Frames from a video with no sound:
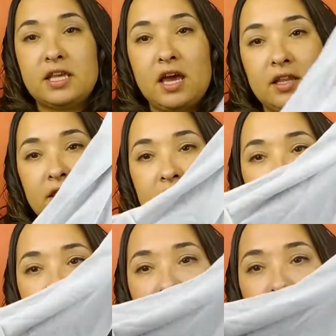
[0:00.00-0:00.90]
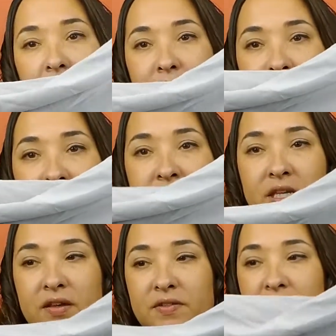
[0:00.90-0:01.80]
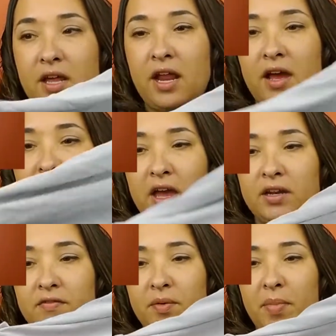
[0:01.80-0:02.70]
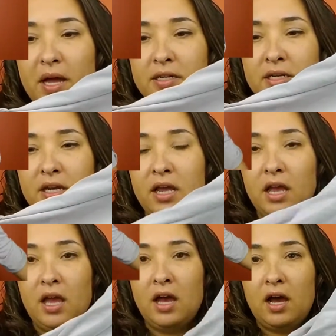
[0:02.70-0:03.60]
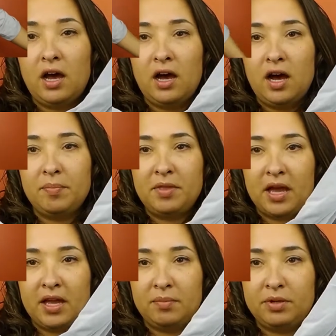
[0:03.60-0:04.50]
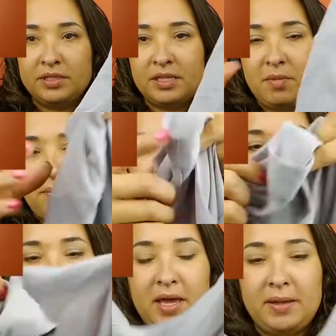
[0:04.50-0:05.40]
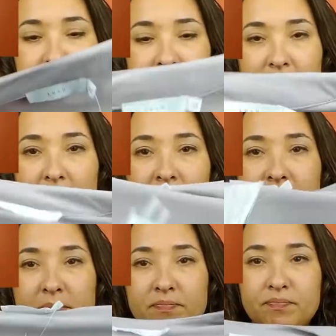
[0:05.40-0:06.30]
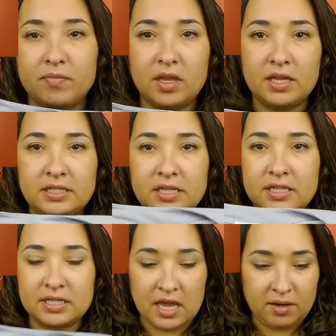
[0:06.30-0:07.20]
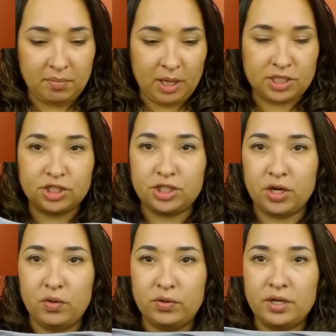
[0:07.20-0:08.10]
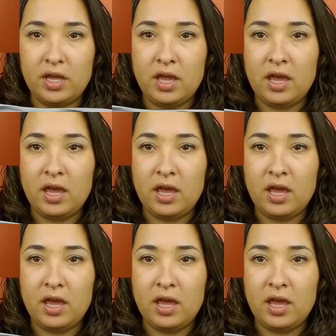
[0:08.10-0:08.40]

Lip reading: got the arm sleeves that have kind of the button up that kind of pulls them up a little bit. It's in this kind of blush tone.